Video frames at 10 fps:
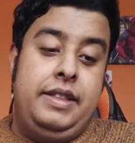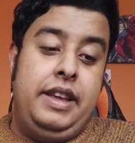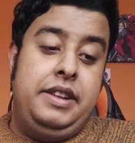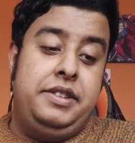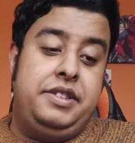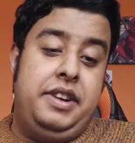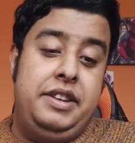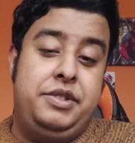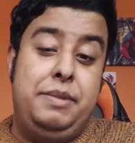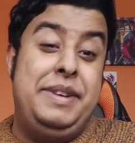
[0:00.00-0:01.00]
They just
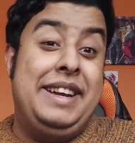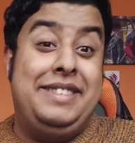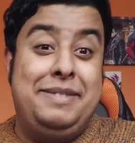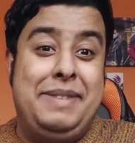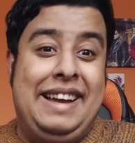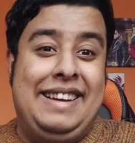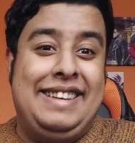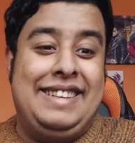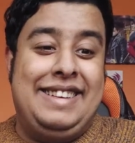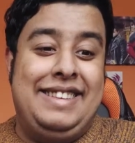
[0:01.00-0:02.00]
started dripping out of the
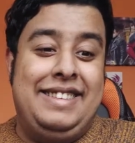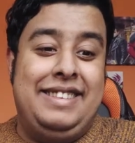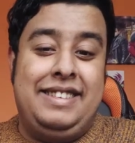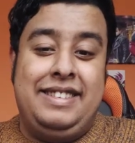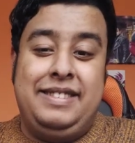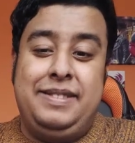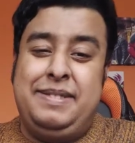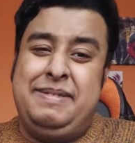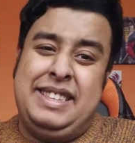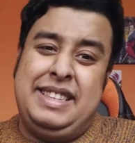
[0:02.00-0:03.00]
bag, and
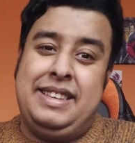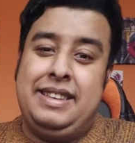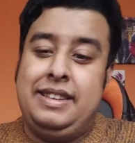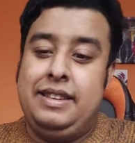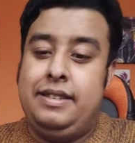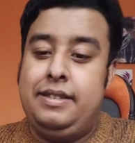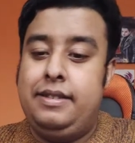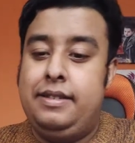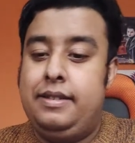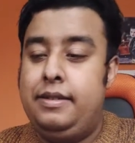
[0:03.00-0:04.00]
it
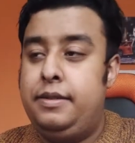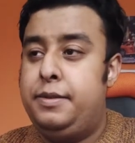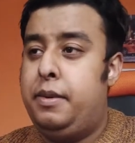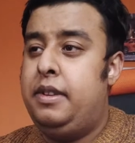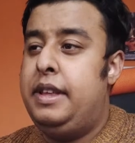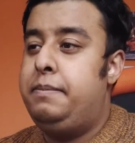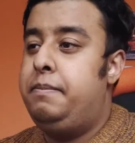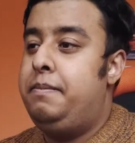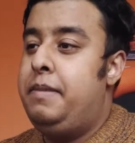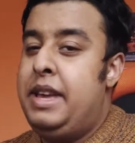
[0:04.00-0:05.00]
was probably
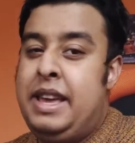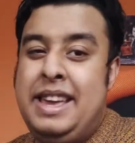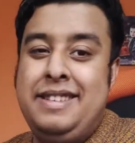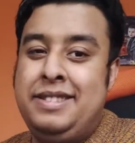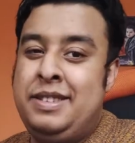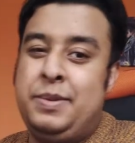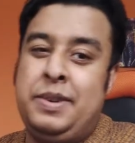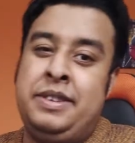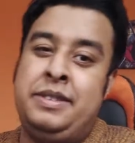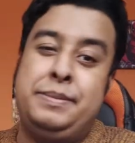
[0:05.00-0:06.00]
heat as
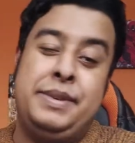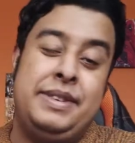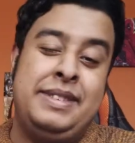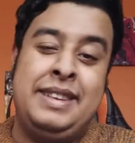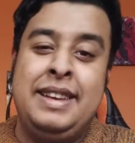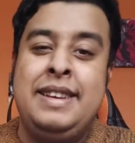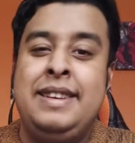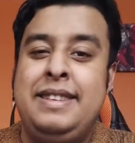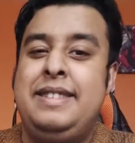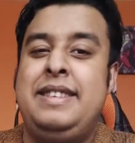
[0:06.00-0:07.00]
well, but
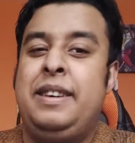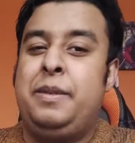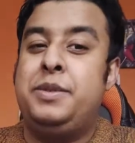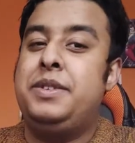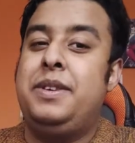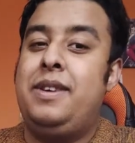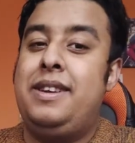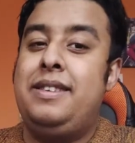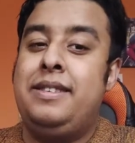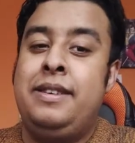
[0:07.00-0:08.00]
yeah, it wasn't
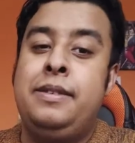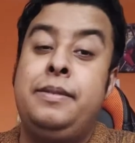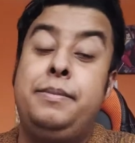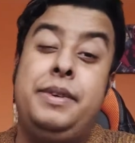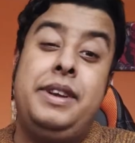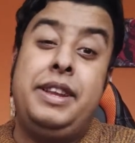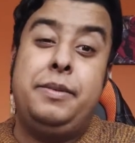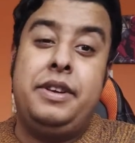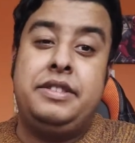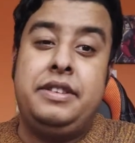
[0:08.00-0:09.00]
great. But
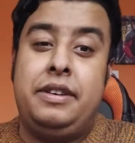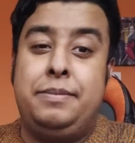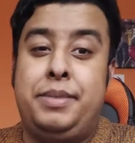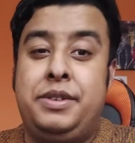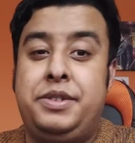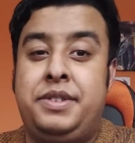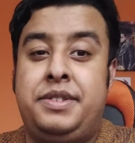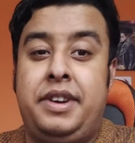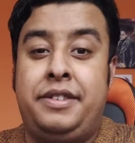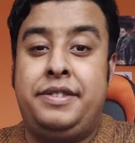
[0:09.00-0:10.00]
anyways, I got a bunch of
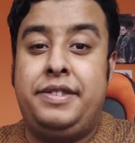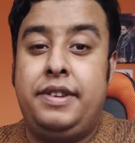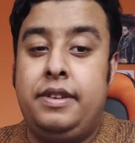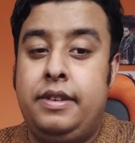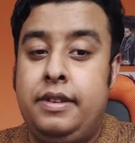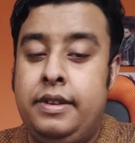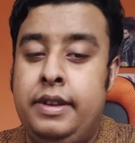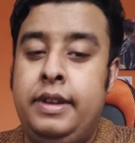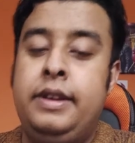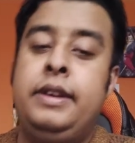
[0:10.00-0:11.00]
stuff.
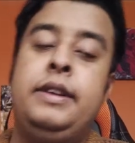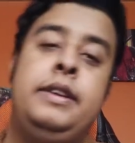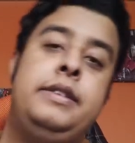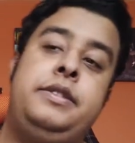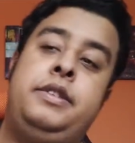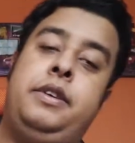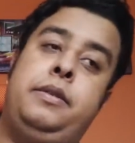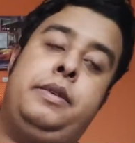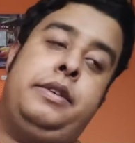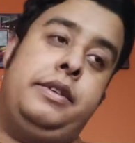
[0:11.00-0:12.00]

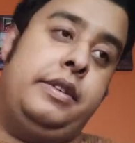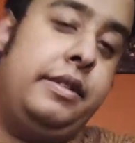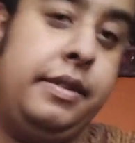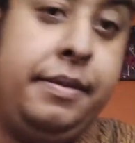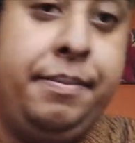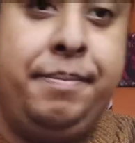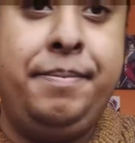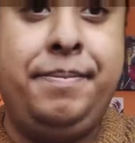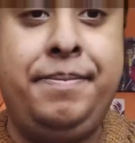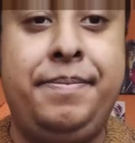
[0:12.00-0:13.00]
So,
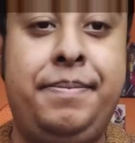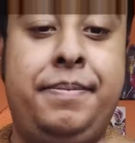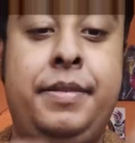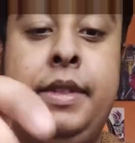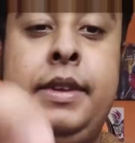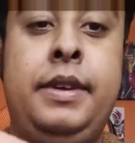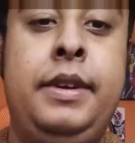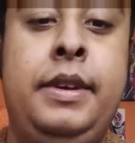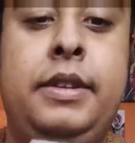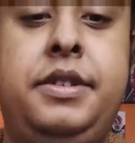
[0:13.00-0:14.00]

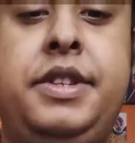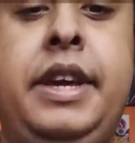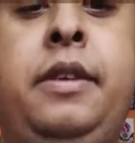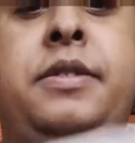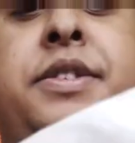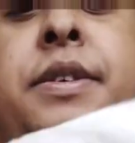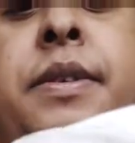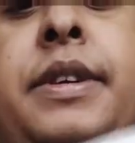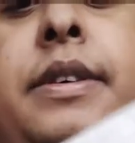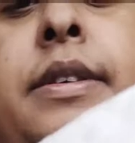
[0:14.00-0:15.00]
let's get
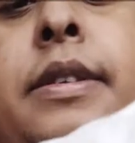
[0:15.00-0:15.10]
onto it.